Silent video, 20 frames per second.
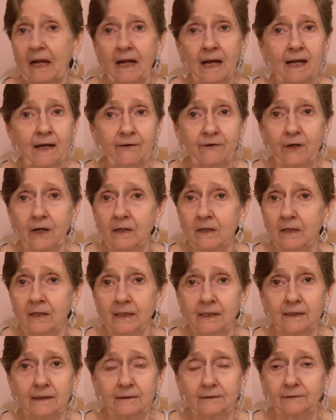are,
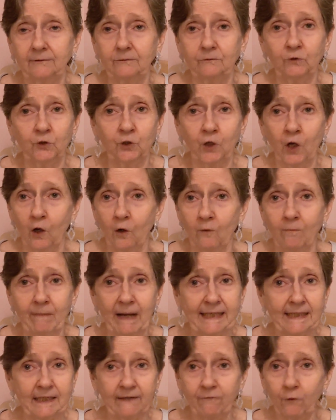uh, you know,
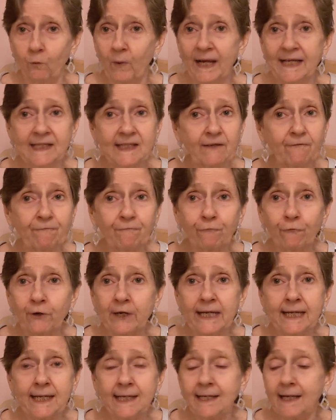my giveaways are
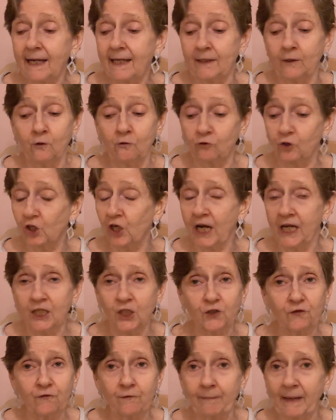free. I don't
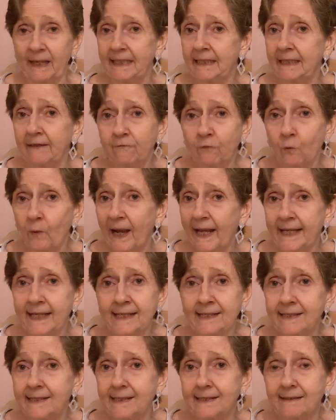charge for my
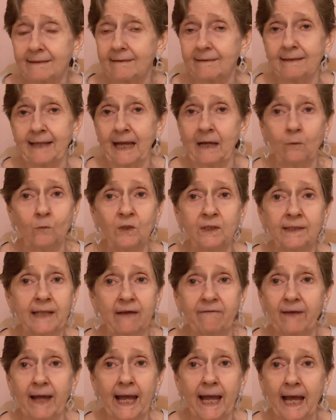giveaways. That will
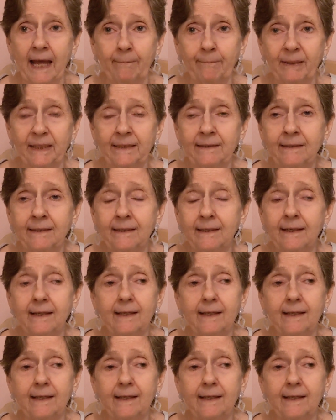never happen.